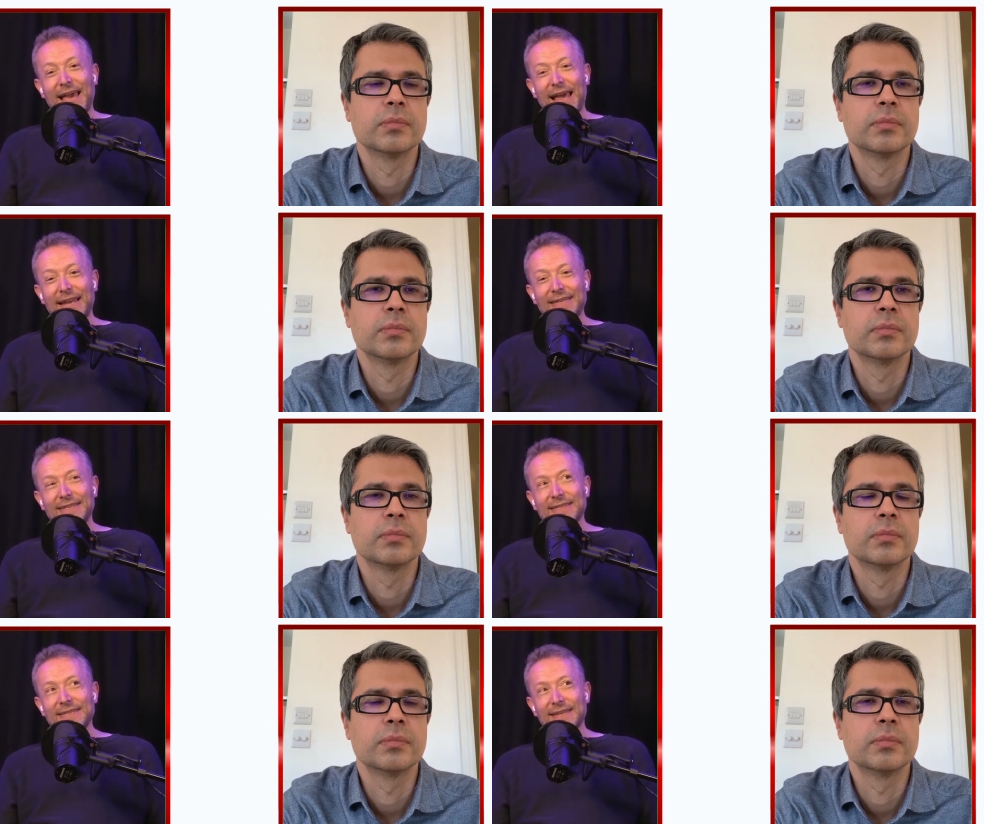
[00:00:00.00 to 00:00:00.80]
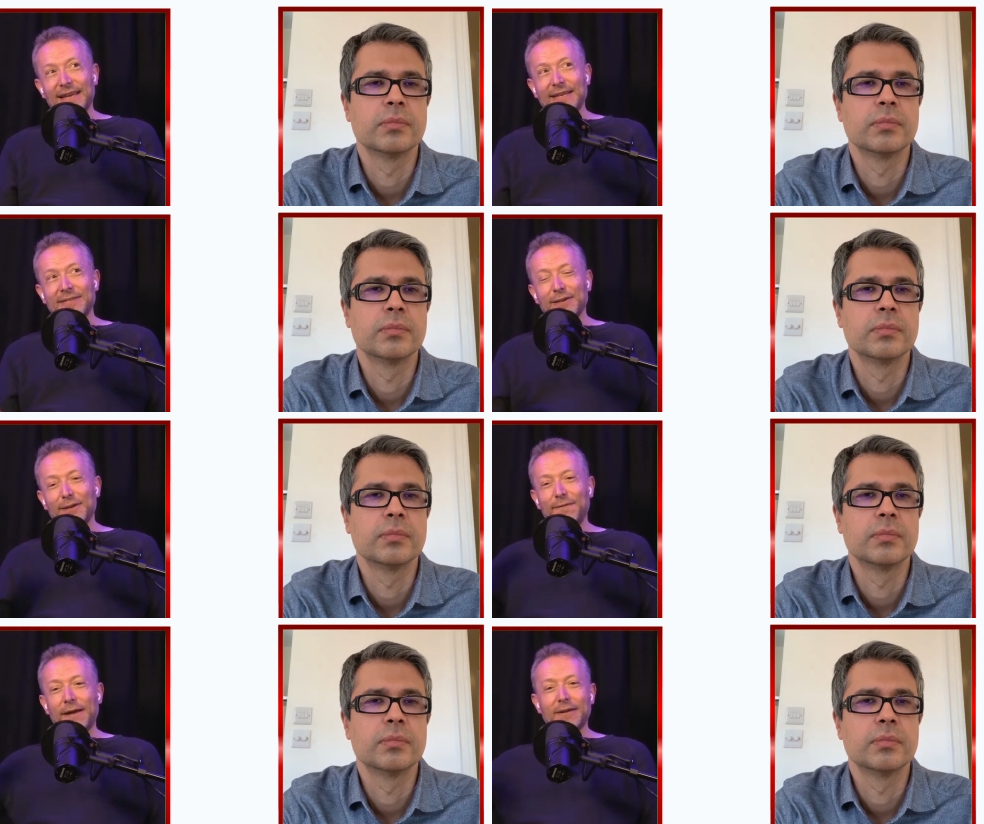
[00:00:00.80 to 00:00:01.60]
Speaker 1: And I suddenly
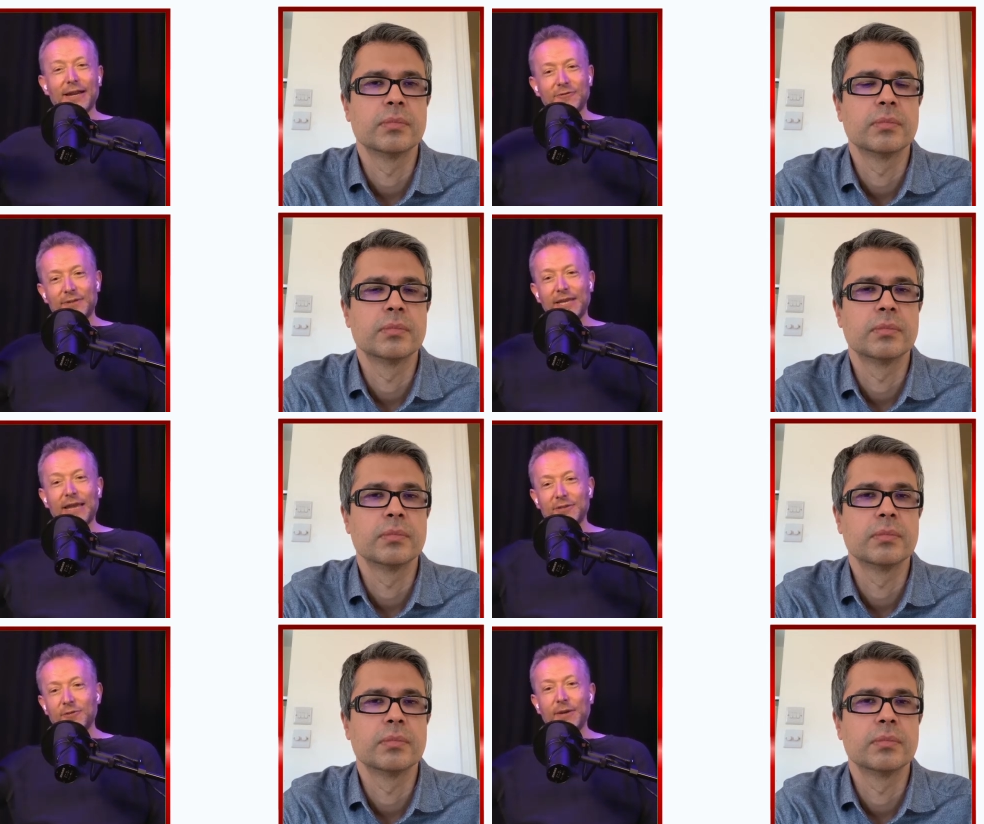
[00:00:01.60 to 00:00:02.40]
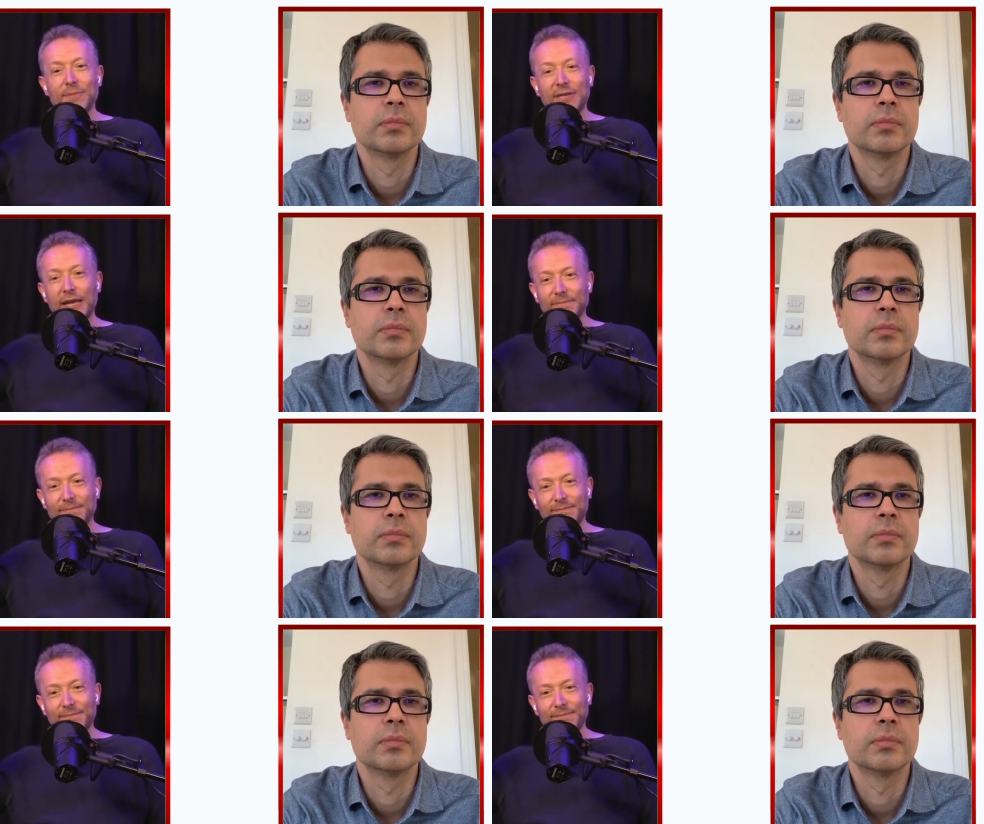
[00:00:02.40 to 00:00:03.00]
found an extra ten, twenty percent